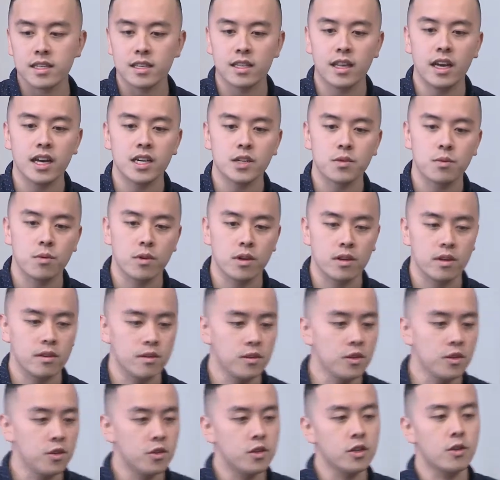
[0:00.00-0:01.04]
this clash
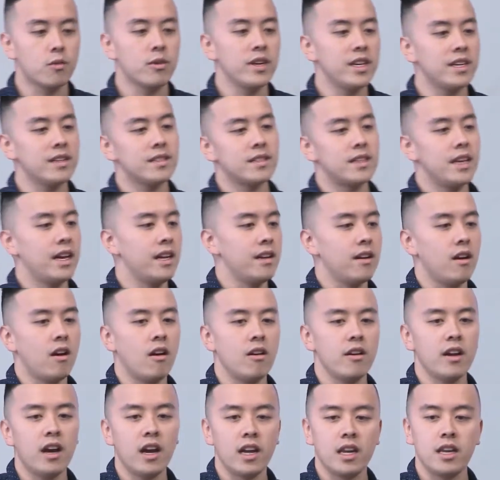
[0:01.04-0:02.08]
with new degrees that
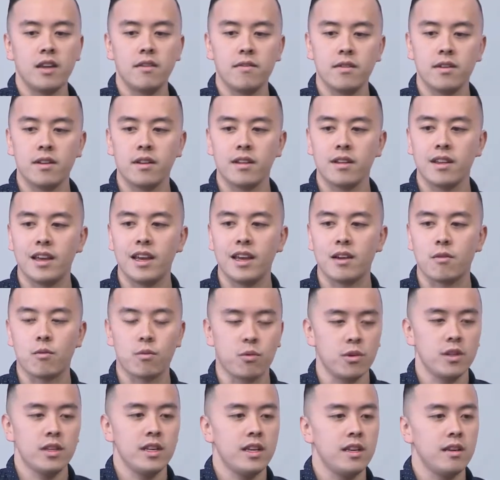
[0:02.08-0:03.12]
are not even like
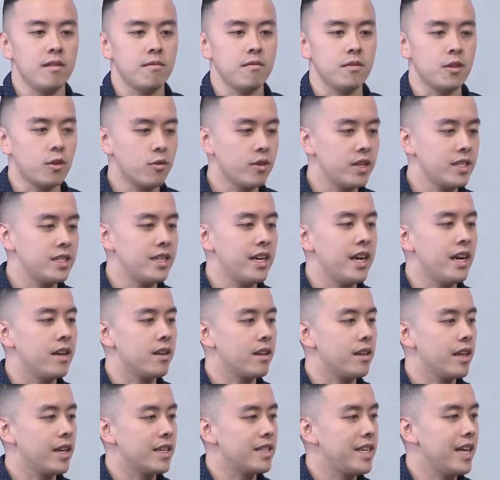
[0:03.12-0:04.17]
really degrees
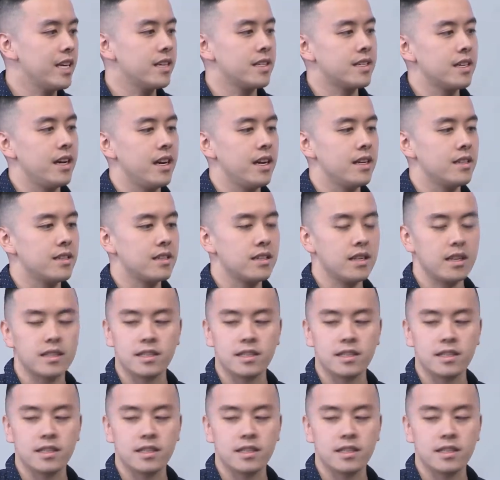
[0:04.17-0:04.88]
yet, like data science.